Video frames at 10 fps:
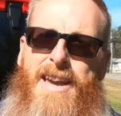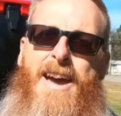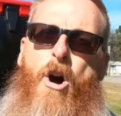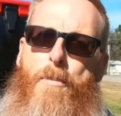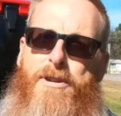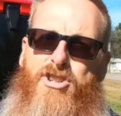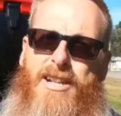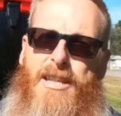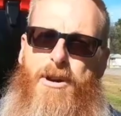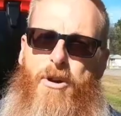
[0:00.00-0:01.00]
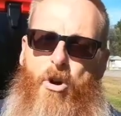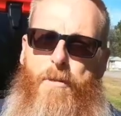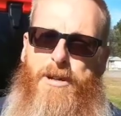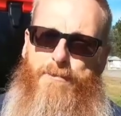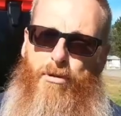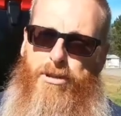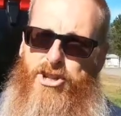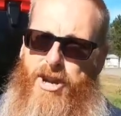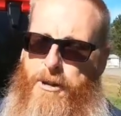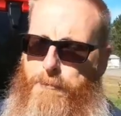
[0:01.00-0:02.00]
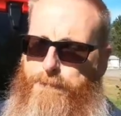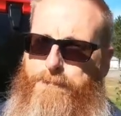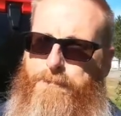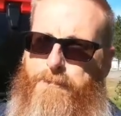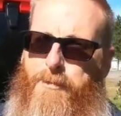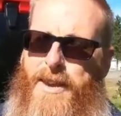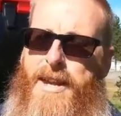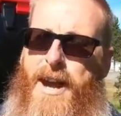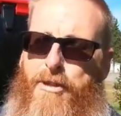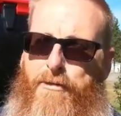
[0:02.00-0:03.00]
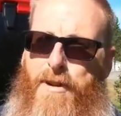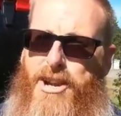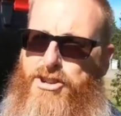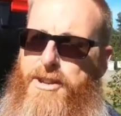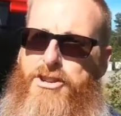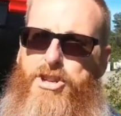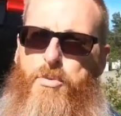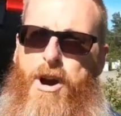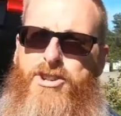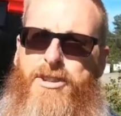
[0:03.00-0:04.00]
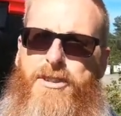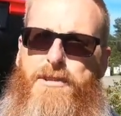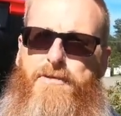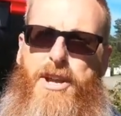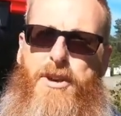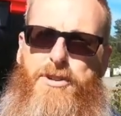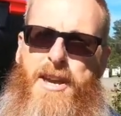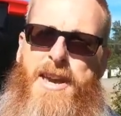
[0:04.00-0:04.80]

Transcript: Hope you check them out, hope you support the channel in other fashion than just watching these videos.